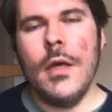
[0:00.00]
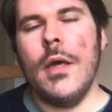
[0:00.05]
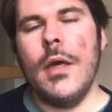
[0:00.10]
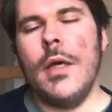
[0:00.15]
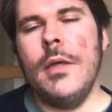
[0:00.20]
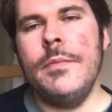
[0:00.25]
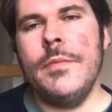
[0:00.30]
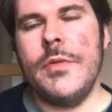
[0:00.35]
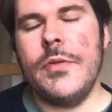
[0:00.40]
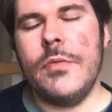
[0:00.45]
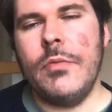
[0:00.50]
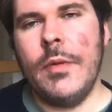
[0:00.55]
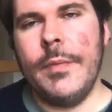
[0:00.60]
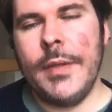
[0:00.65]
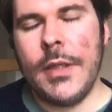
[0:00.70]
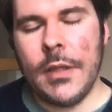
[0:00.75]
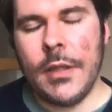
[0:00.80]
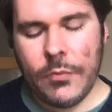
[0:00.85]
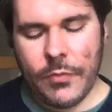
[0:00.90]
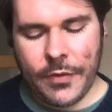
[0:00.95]
I'm
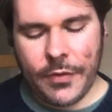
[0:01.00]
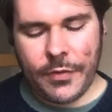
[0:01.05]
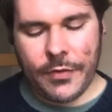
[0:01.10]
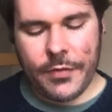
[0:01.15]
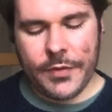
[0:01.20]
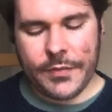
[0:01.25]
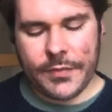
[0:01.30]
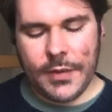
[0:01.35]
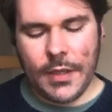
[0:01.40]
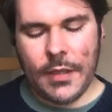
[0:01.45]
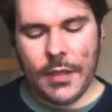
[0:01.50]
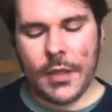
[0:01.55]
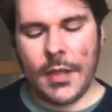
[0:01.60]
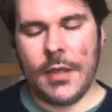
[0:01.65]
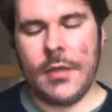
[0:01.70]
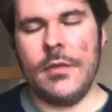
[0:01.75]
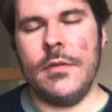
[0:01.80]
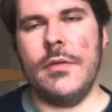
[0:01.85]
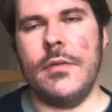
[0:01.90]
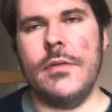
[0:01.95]
swimming with the
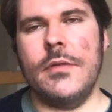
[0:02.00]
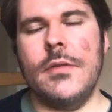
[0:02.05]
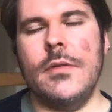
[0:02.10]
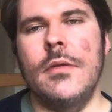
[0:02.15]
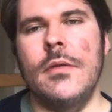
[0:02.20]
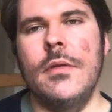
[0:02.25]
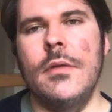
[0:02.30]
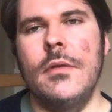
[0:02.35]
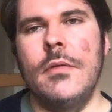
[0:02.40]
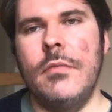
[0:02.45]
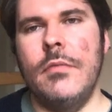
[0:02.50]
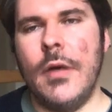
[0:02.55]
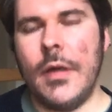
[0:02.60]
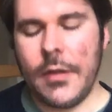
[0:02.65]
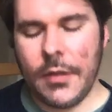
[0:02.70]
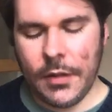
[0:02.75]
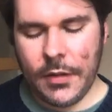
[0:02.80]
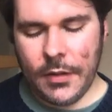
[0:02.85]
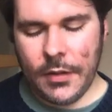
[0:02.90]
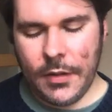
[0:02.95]
coelacanths,
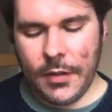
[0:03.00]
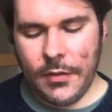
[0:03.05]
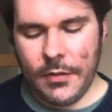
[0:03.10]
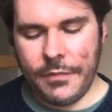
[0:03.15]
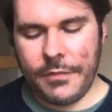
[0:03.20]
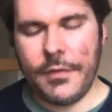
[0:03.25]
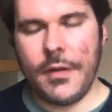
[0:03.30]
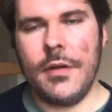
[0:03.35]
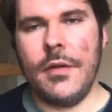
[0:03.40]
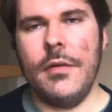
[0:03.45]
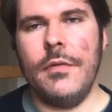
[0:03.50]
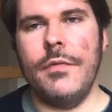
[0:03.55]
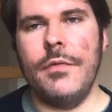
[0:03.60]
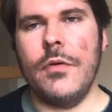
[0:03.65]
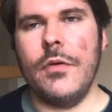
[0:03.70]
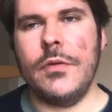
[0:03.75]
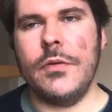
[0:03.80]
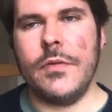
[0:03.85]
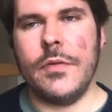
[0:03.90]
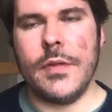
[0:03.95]
rotting in the flooded
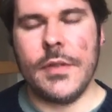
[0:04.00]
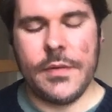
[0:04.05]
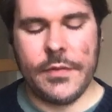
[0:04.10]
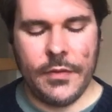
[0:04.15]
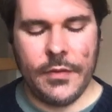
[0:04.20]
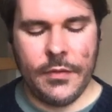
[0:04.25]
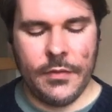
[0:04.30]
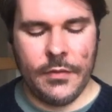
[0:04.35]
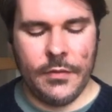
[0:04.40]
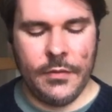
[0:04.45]
fortress.